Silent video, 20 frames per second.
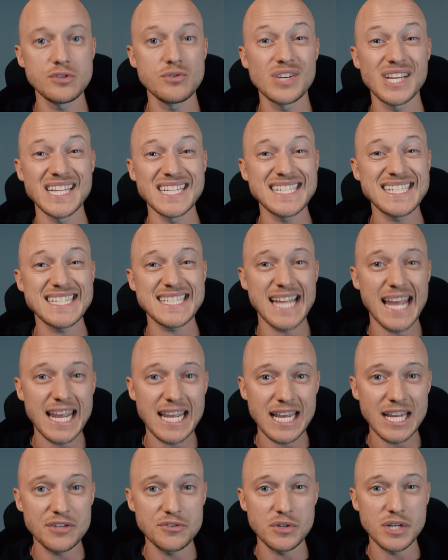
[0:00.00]
You can
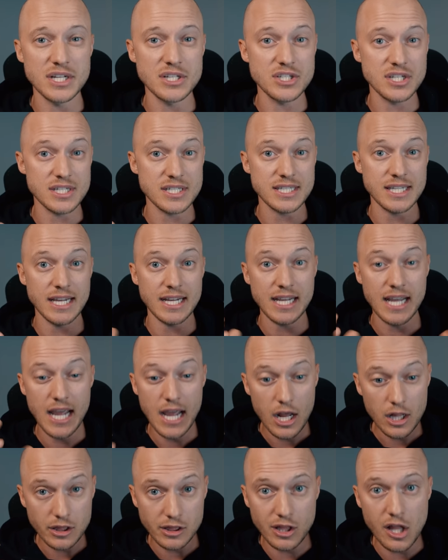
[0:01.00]
stake it, you can just like
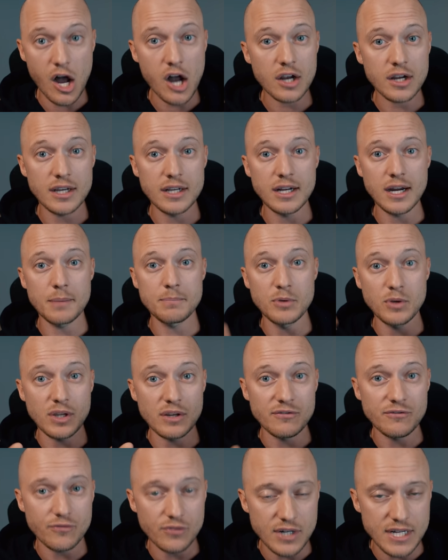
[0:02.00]
lock it up, you
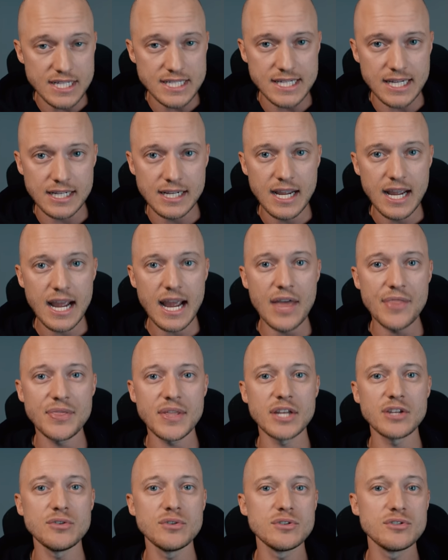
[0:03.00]
can freeze it, and
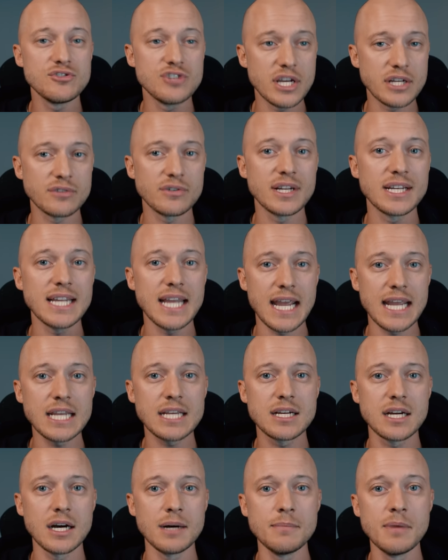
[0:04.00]
then you generate
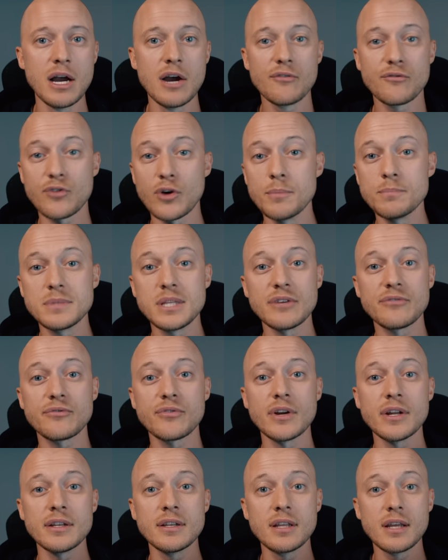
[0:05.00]
income from
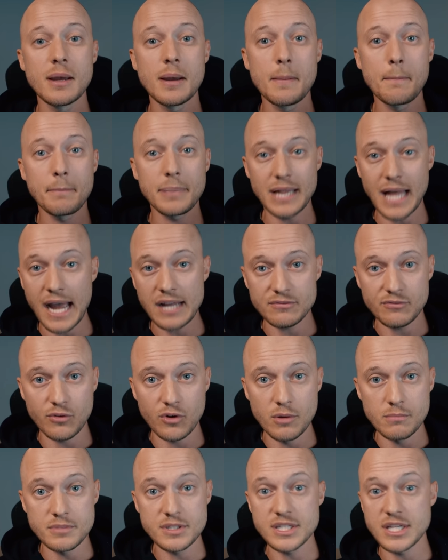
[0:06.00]
different
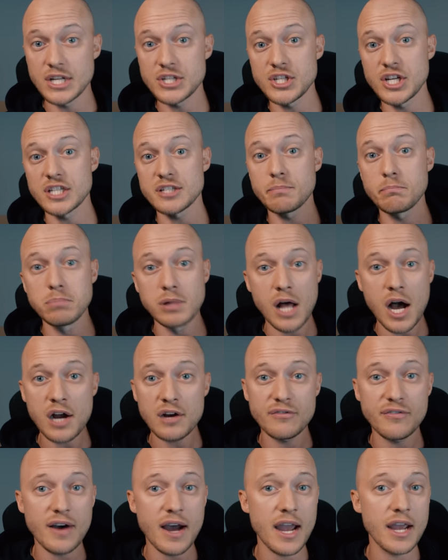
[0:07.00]
platforms such as
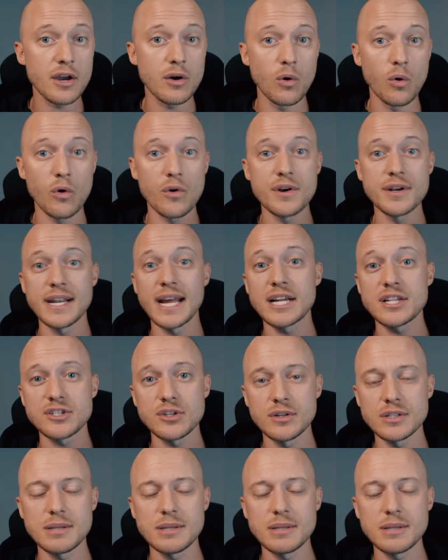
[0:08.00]
BlockFi or Nexo.